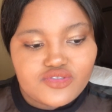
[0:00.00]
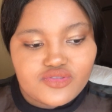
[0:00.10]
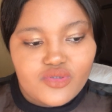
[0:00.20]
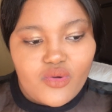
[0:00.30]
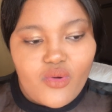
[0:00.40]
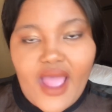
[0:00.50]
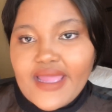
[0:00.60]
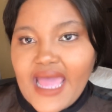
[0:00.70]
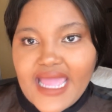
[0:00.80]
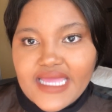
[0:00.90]
So I
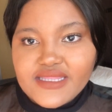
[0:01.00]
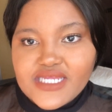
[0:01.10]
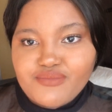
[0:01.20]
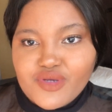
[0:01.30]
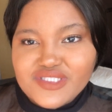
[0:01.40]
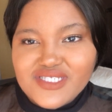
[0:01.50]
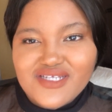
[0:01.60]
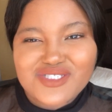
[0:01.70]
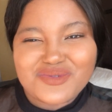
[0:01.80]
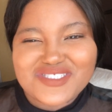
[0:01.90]
hired that person.
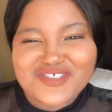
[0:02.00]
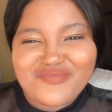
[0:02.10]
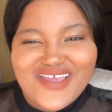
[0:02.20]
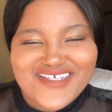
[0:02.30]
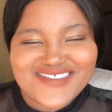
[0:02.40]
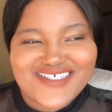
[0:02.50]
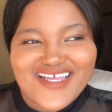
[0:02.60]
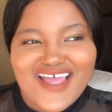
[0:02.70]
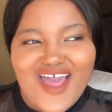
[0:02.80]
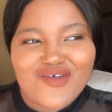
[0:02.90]
She was
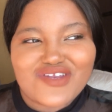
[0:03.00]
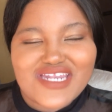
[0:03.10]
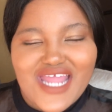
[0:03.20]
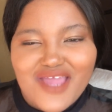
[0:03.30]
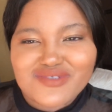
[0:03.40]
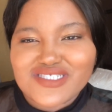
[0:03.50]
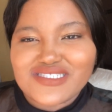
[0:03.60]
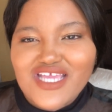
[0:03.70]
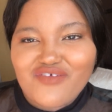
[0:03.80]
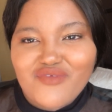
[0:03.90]
amazing. I could nap, she could
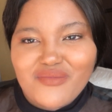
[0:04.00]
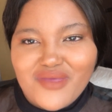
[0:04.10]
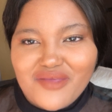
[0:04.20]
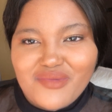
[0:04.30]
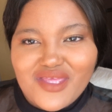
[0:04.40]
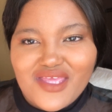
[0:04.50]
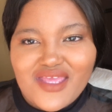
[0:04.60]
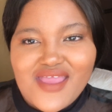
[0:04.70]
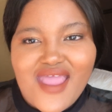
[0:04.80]
take care of my baby.